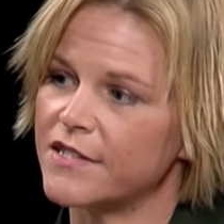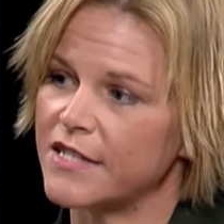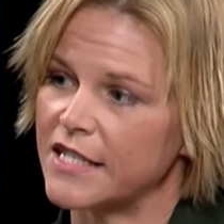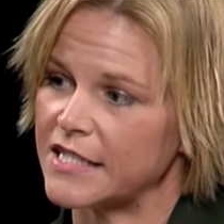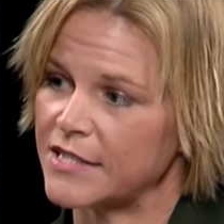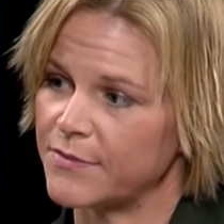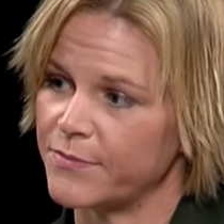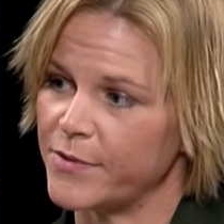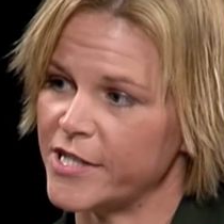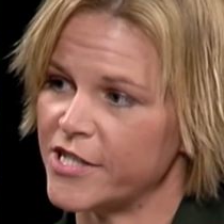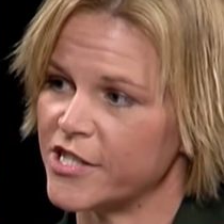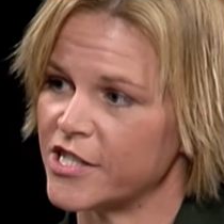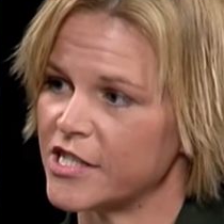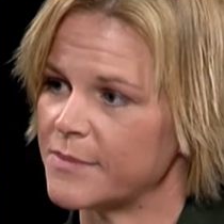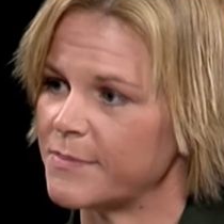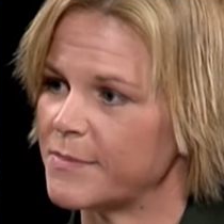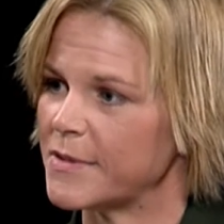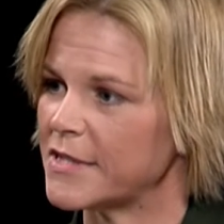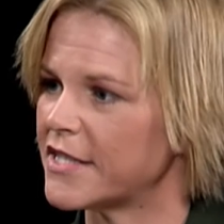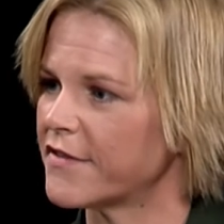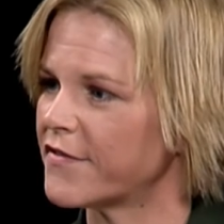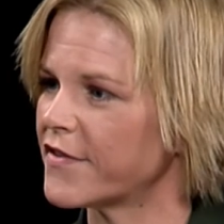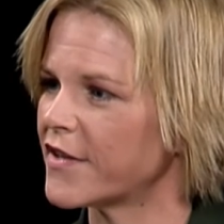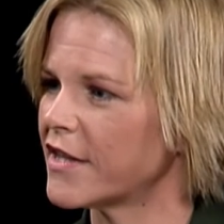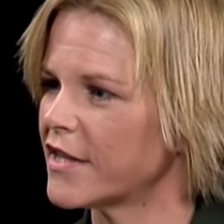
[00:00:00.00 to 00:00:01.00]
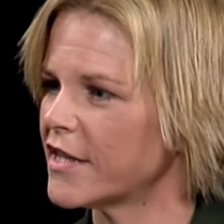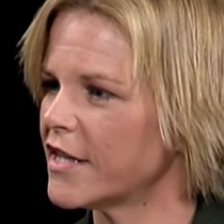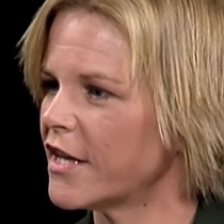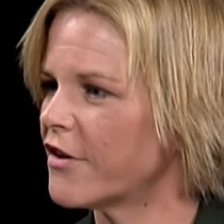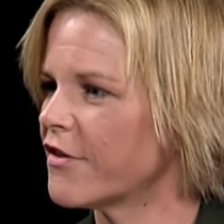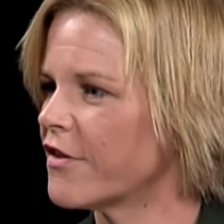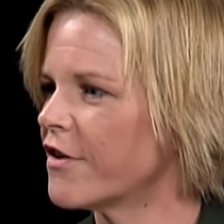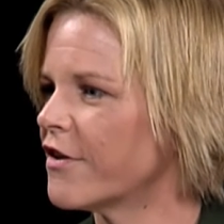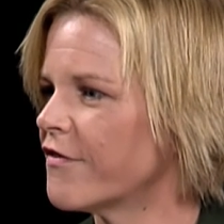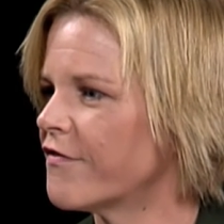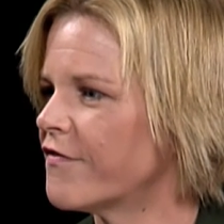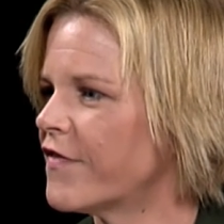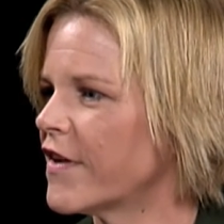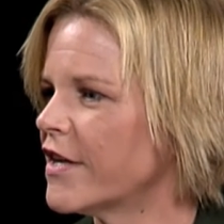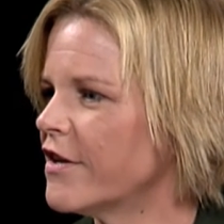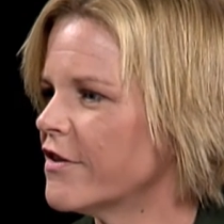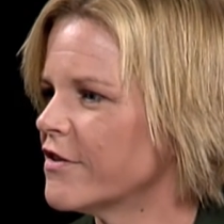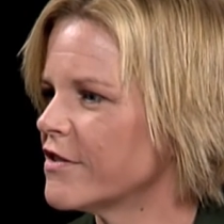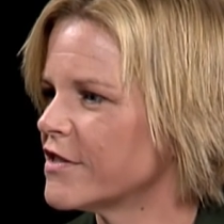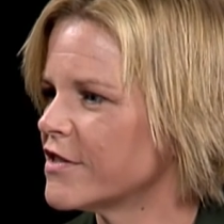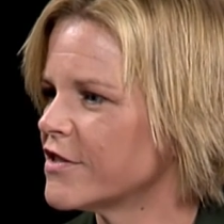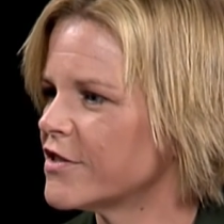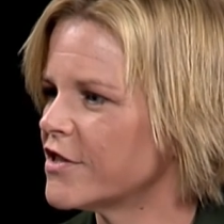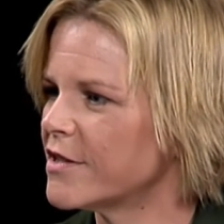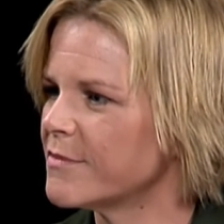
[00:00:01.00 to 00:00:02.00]
this region specifically, are there
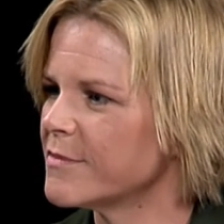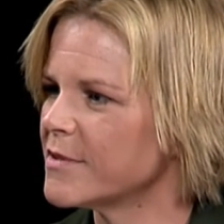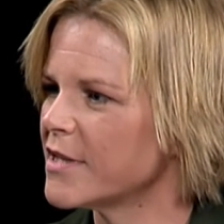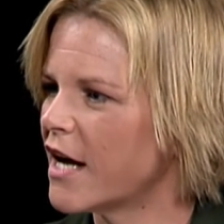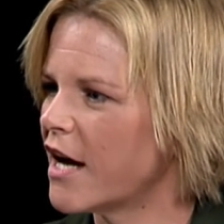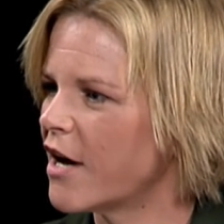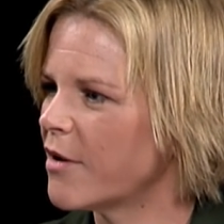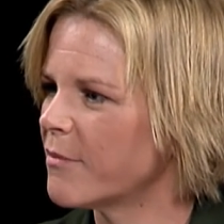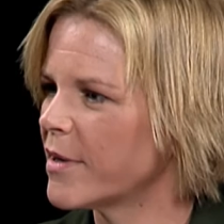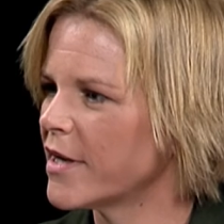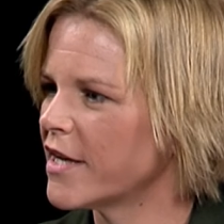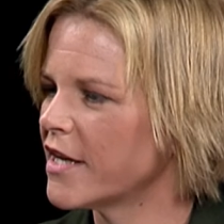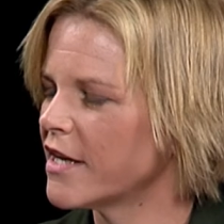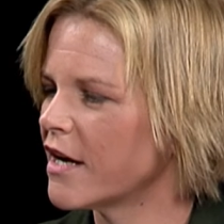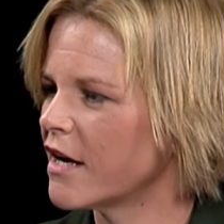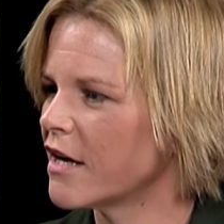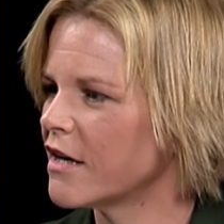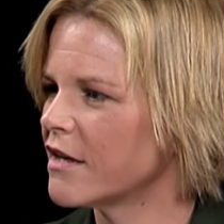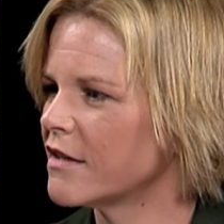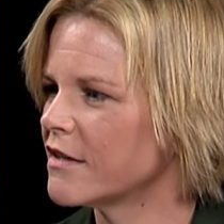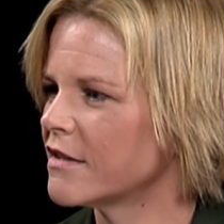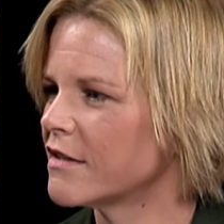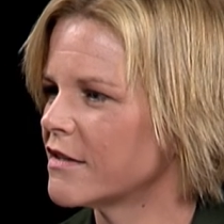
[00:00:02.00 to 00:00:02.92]
figures in terms of how many are?